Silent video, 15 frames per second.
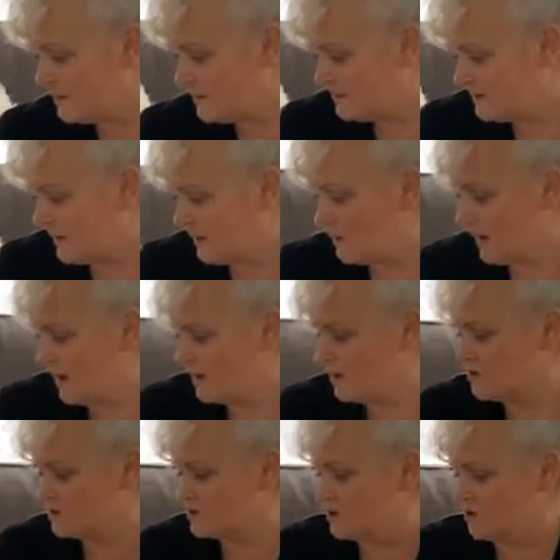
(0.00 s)
Now, what I
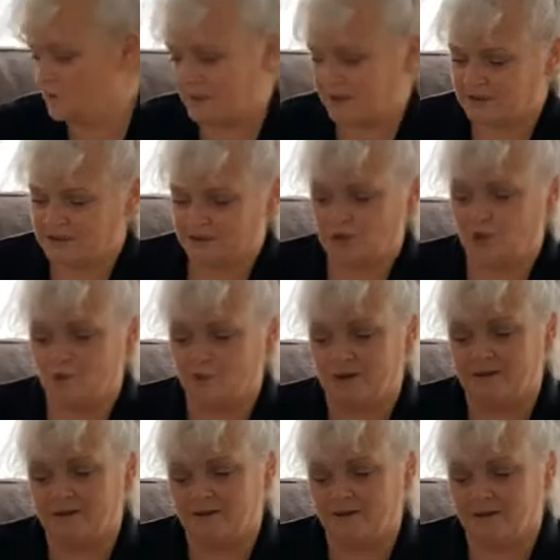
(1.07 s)
also picked up,
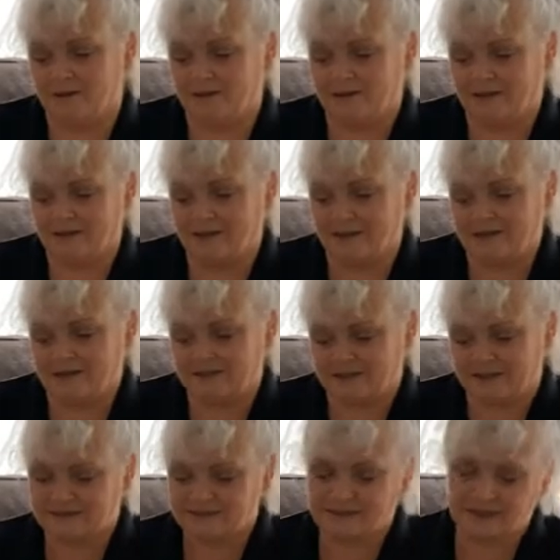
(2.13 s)
and
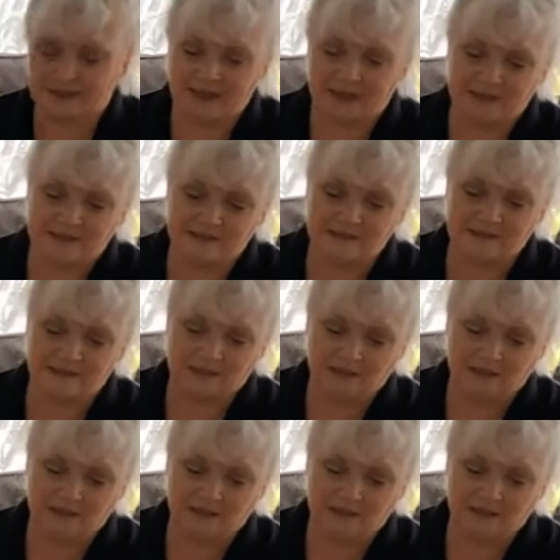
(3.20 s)
it's in a case,